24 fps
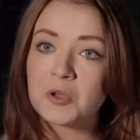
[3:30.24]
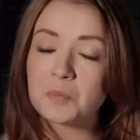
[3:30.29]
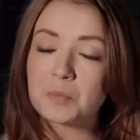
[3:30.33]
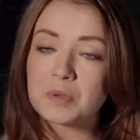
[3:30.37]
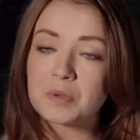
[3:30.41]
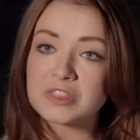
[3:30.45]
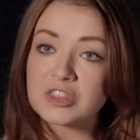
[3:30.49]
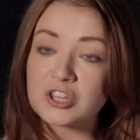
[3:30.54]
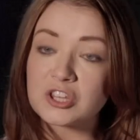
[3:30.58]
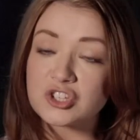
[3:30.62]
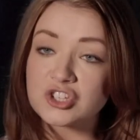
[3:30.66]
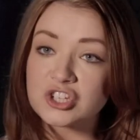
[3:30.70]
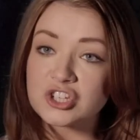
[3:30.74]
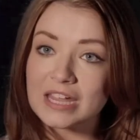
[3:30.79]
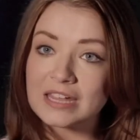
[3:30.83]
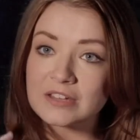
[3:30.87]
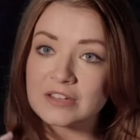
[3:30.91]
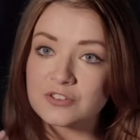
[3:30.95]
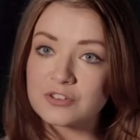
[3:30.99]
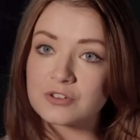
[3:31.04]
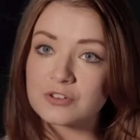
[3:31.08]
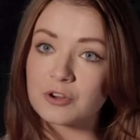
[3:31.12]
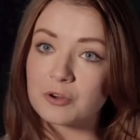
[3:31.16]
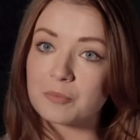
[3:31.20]
But the
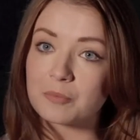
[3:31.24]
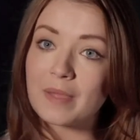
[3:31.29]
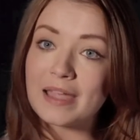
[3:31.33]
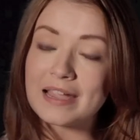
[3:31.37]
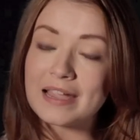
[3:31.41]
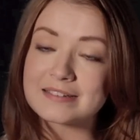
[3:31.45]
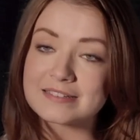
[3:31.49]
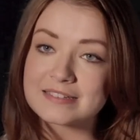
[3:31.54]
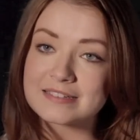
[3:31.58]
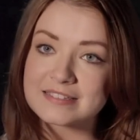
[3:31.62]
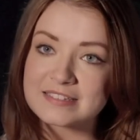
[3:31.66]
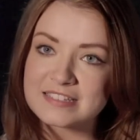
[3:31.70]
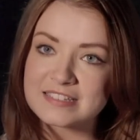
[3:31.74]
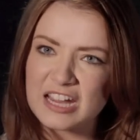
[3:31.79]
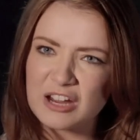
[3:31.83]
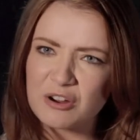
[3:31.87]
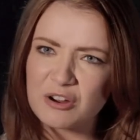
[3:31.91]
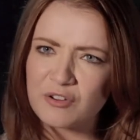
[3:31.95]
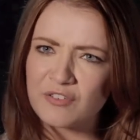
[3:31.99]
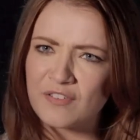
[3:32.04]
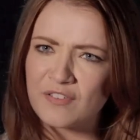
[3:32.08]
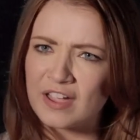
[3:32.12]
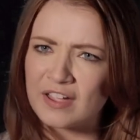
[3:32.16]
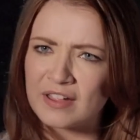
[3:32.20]
change in her mind is
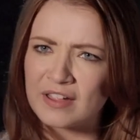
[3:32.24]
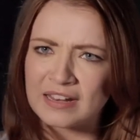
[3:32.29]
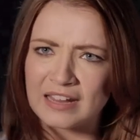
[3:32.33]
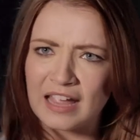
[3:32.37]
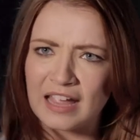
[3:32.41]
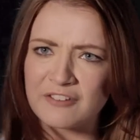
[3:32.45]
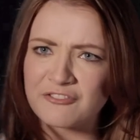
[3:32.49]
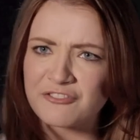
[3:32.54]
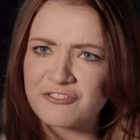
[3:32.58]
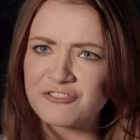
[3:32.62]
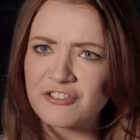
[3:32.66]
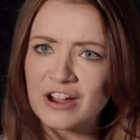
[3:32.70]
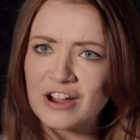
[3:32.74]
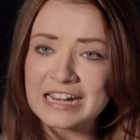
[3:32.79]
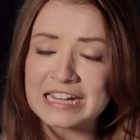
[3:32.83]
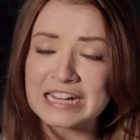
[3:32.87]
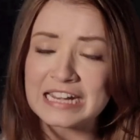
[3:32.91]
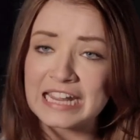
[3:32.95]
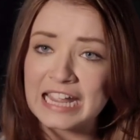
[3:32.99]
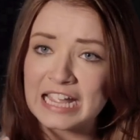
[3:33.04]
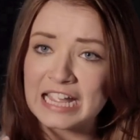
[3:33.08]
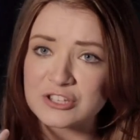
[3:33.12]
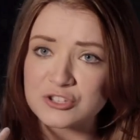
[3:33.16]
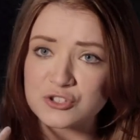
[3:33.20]
terrifying and
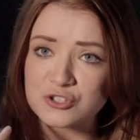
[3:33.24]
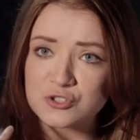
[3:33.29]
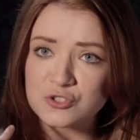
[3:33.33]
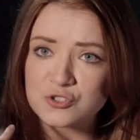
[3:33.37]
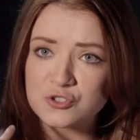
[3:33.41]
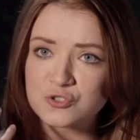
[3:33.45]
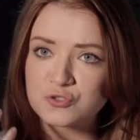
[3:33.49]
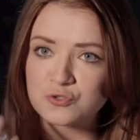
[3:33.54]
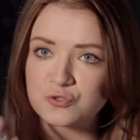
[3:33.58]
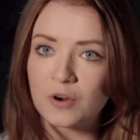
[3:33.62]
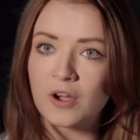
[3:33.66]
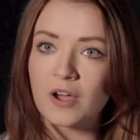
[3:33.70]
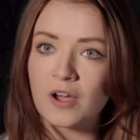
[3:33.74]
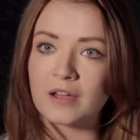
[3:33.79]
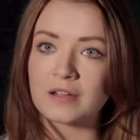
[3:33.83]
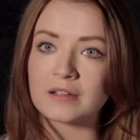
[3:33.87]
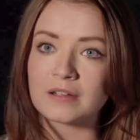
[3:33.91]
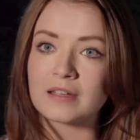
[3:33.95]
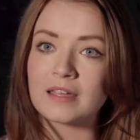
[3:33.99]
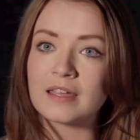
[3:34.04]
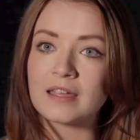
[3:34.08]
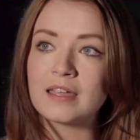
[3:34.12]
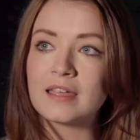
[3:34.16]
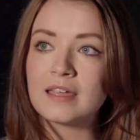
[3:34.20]
frightening and
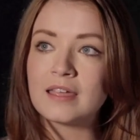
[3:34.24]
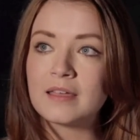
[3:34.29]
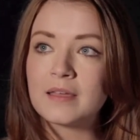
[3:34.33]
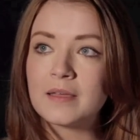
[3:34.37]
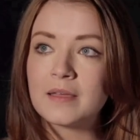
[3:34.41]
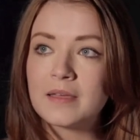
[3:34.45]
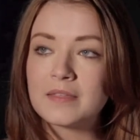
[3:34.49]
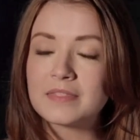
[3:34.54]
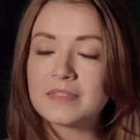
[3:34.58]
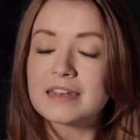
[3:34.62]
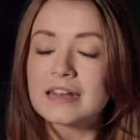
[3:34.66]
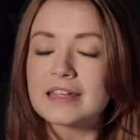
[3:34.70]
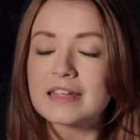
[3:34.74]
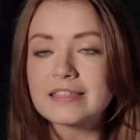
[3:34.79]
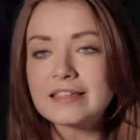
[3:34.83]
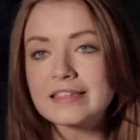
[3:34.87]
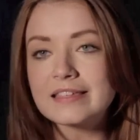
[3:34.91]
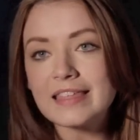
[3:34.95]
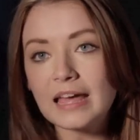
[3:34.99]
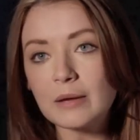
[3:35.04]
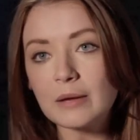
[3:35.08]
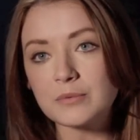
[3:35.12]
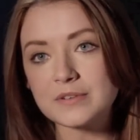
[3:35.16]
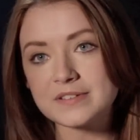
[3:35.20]
strong that I
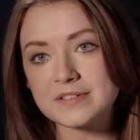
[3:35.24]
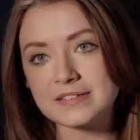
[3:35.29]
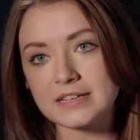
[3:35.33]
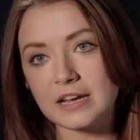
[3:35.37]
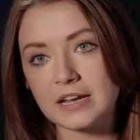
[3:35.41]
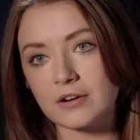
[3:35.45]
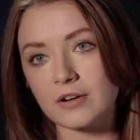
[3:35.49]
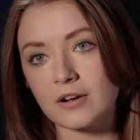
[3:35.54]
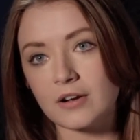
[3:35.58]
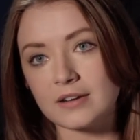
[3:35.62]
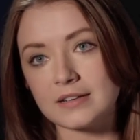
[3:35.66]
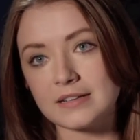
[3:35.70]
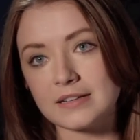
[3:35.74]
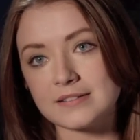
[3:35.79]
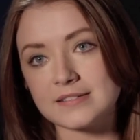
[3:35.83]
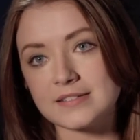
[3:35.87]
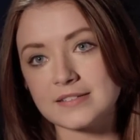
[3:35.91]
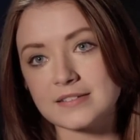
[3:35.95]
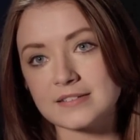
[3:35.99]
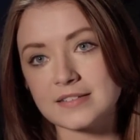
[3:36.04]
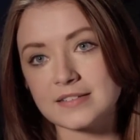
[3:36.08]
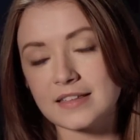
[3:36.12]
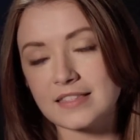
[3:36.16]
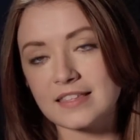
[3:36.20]
think that will scare
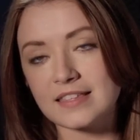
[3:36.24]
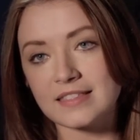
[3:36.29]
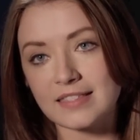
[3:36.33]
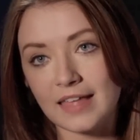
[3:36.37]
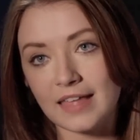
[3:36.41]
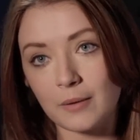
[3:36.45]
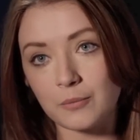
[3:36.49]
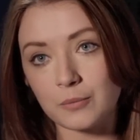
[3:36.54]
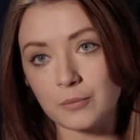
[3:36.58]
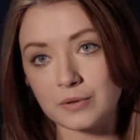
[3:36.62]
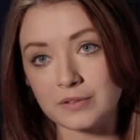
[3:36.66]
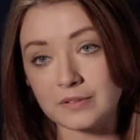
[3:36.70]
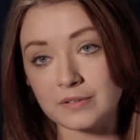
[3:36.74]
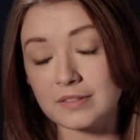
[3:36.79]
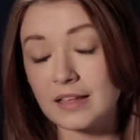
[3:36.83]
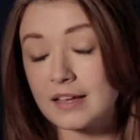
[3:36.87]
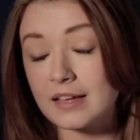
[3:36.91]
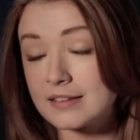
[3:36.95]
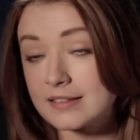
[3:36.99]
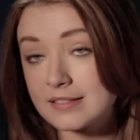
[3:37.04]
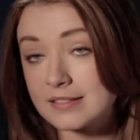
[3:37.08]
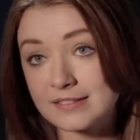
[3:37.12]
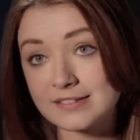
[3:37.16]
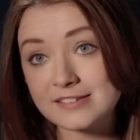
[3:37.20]
audiences. I think that will
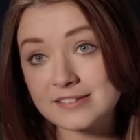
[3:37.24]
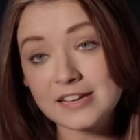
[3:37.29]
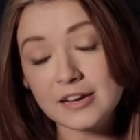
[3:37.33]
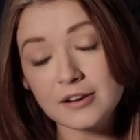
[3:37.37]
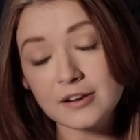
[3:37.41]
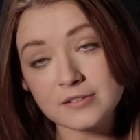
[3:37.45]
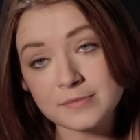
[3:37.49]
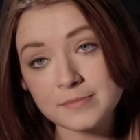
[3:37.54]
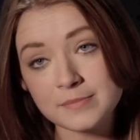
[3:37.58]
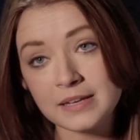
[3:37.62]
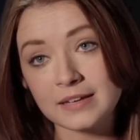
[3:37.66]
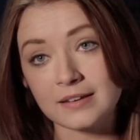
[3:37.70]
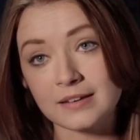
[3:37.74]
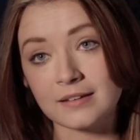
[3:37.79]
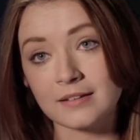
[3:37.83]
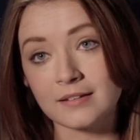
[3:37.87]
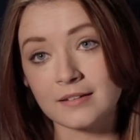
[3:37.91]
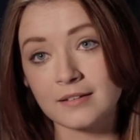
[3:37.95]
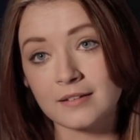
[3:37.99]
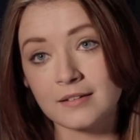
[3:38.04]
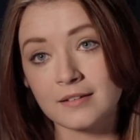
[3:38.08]
that scares me.